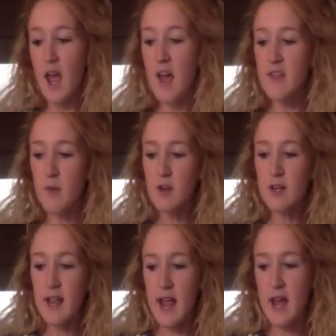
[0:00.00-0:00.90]
And then we're
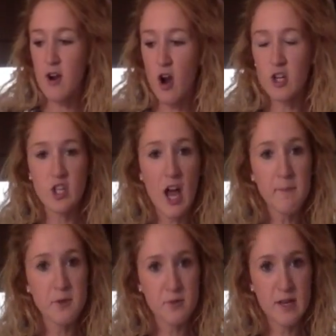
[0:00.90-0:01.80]
going to add our
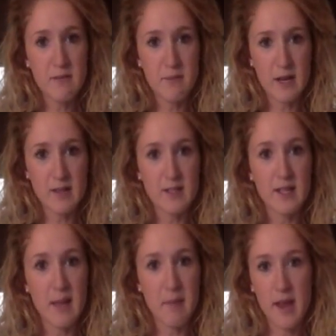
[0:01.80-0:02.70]
chopped green beans to
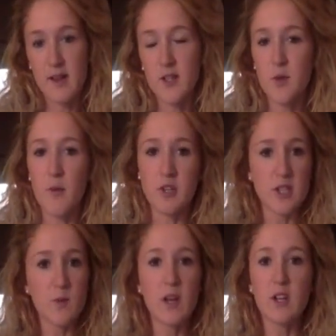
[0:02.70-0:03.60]
that pan as well. We
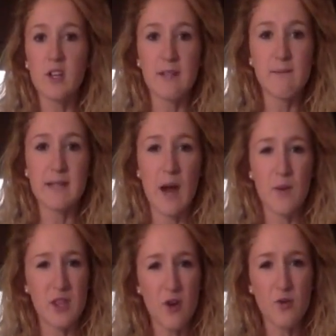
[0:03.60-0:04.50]
just want to cook them down.
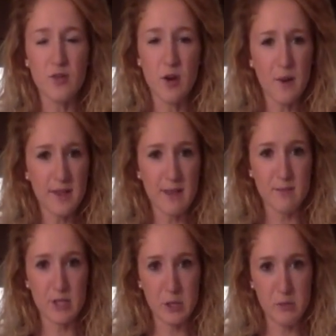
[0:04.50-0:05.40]
We don't want them
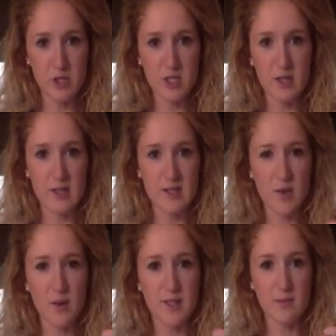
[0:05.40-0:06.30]
too mushy. They still
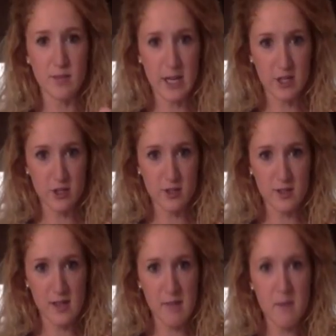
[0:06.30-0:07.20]
want some texture to
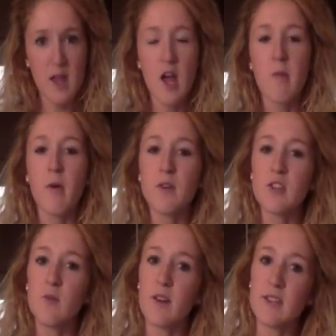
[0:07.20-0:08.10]
them, but we
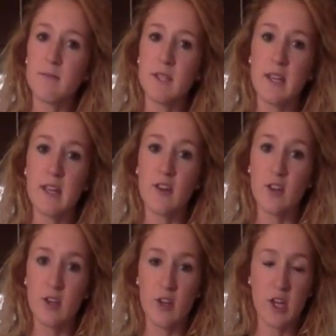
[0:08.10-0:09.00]
do want them to get a
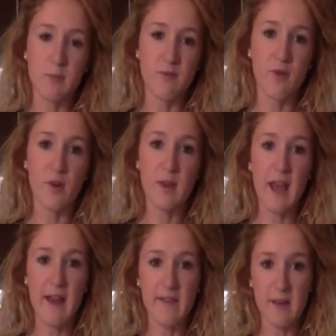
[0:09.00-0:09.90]
good cook before we
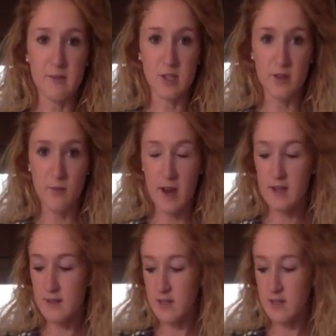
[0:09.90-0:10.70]
add them to the rice.